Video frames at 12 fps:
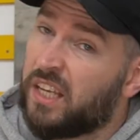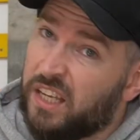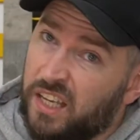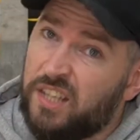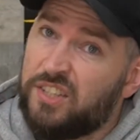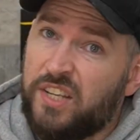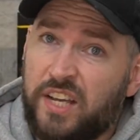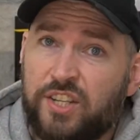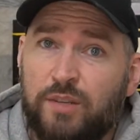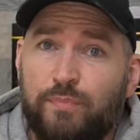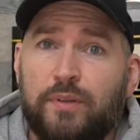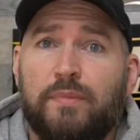it's
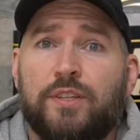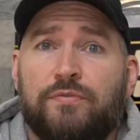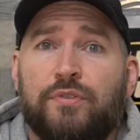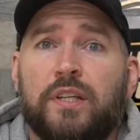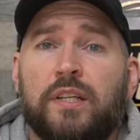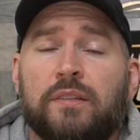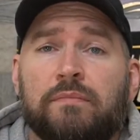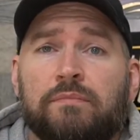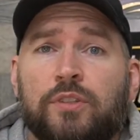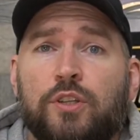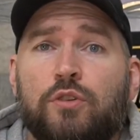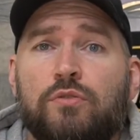actually pretty much free
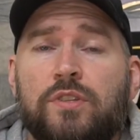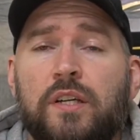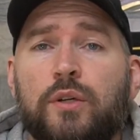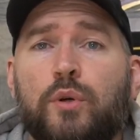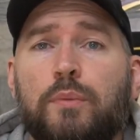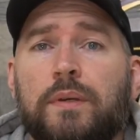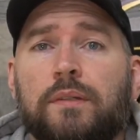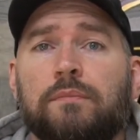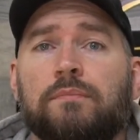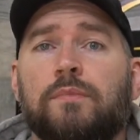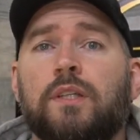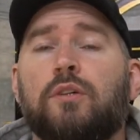to use their equipment.
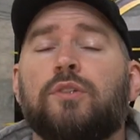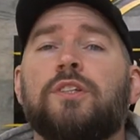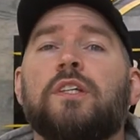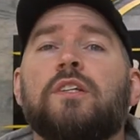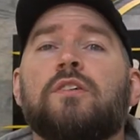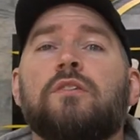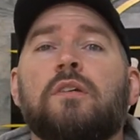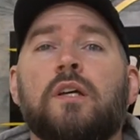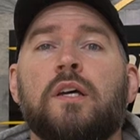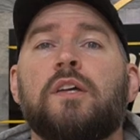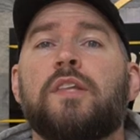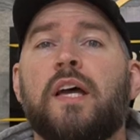The only thing
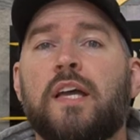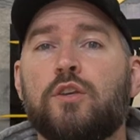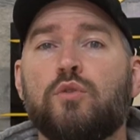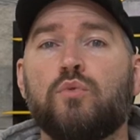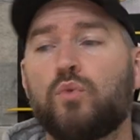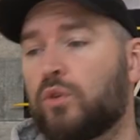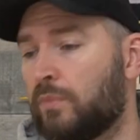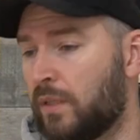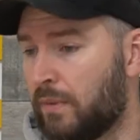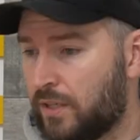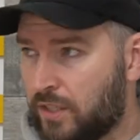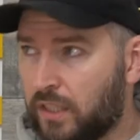that you would be
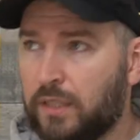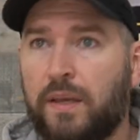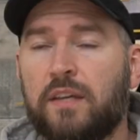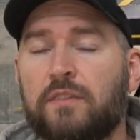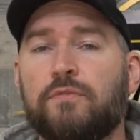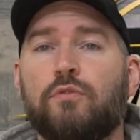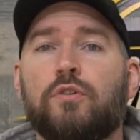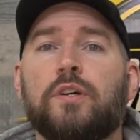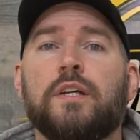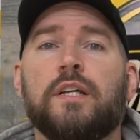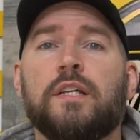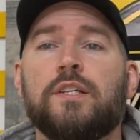basically paying for
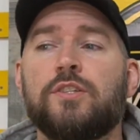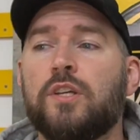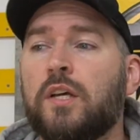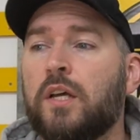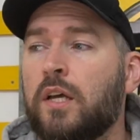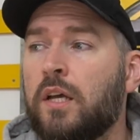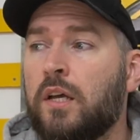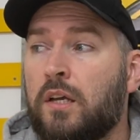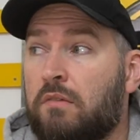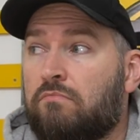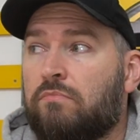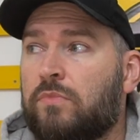is
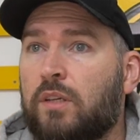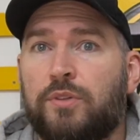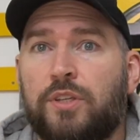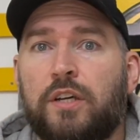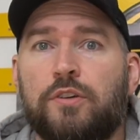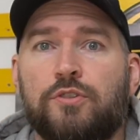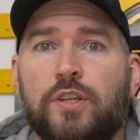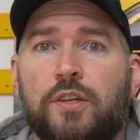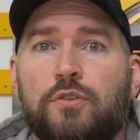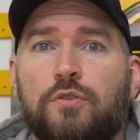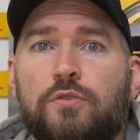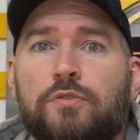the materials that you
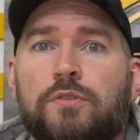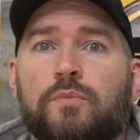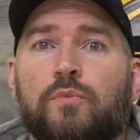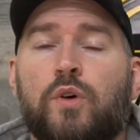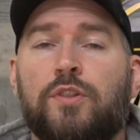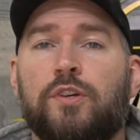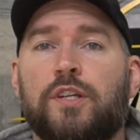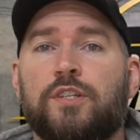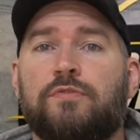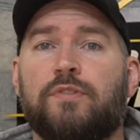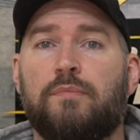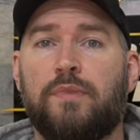use, whether it's
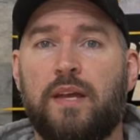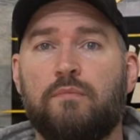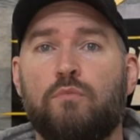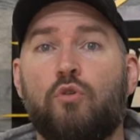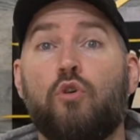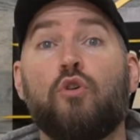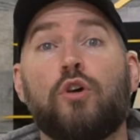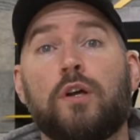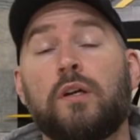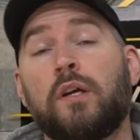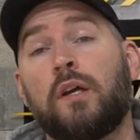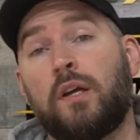from them
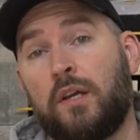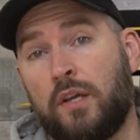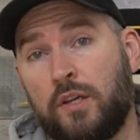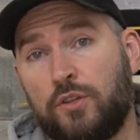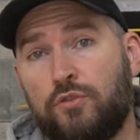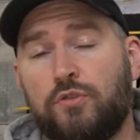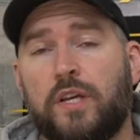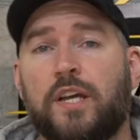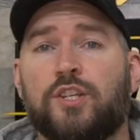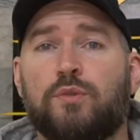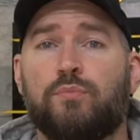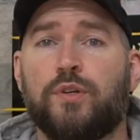or you
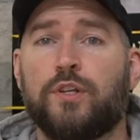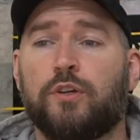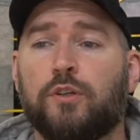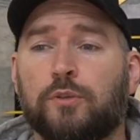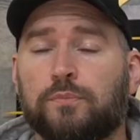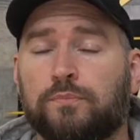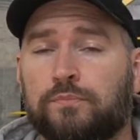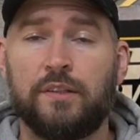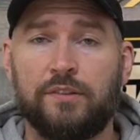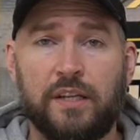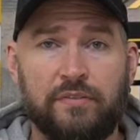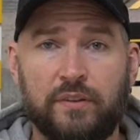guys should bring your own.
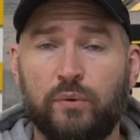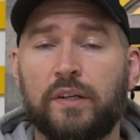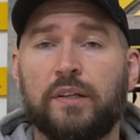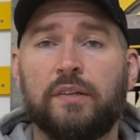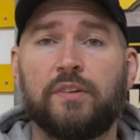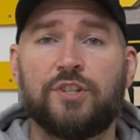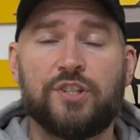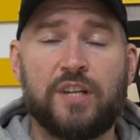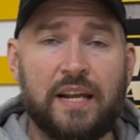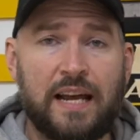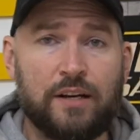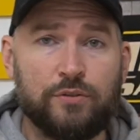Definitely want to give a
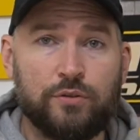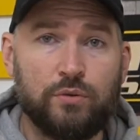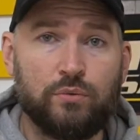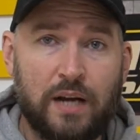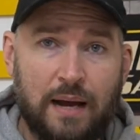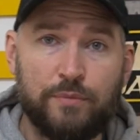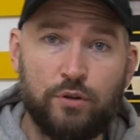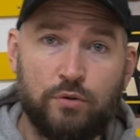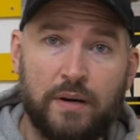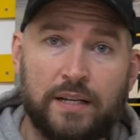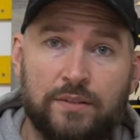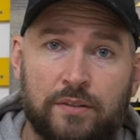shout out to Rob
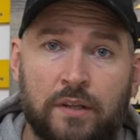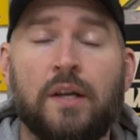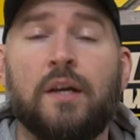Dumas,